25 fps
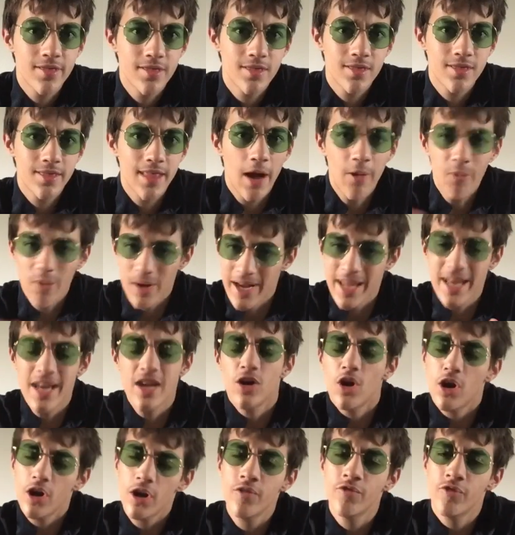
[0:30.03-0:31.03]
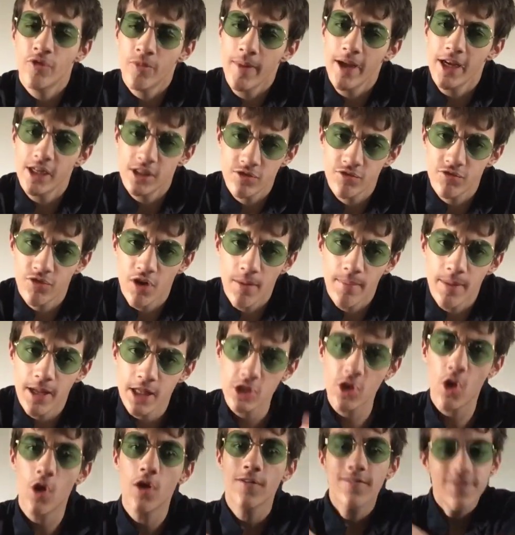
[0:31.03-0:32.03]
that we're getting our information from is
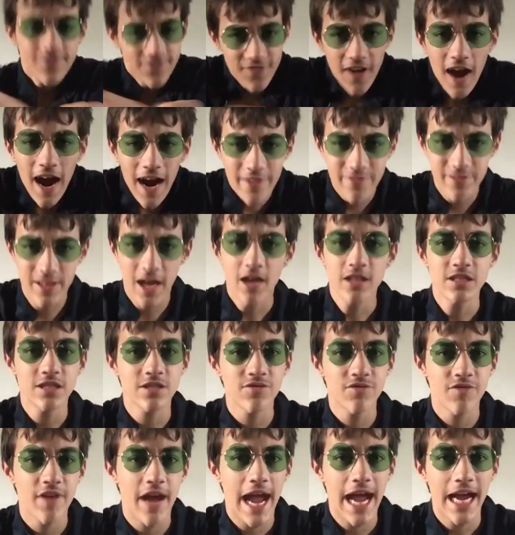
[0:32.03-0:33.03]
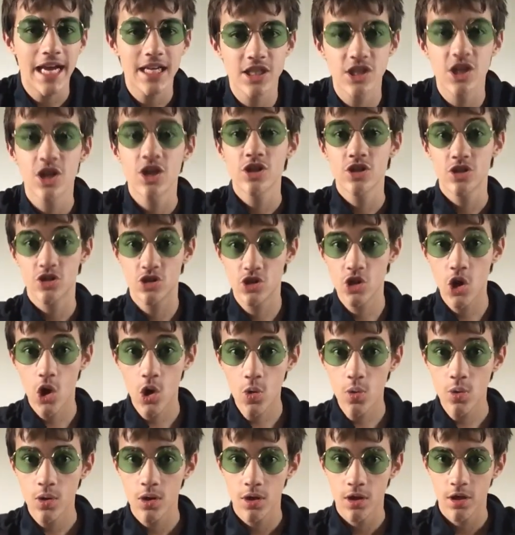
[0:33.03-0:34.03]
called 5,000 Facts.
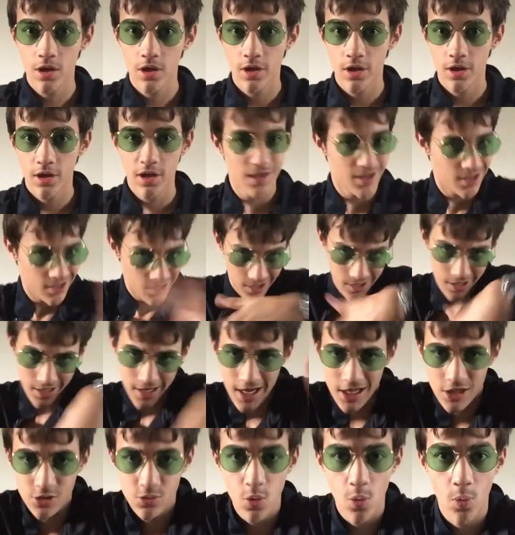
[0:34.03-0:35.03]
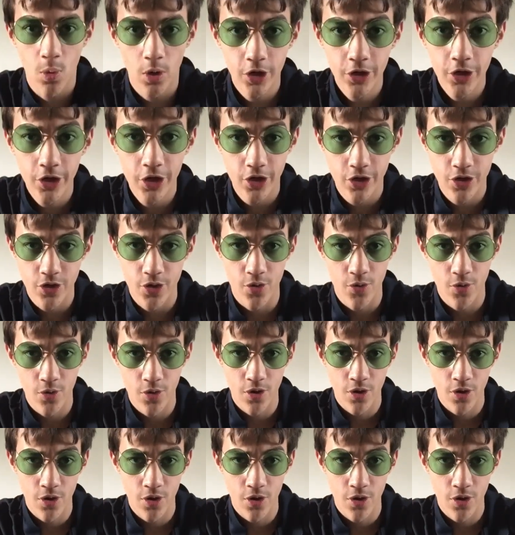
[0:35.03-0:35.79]
So, guess what we're gonna do?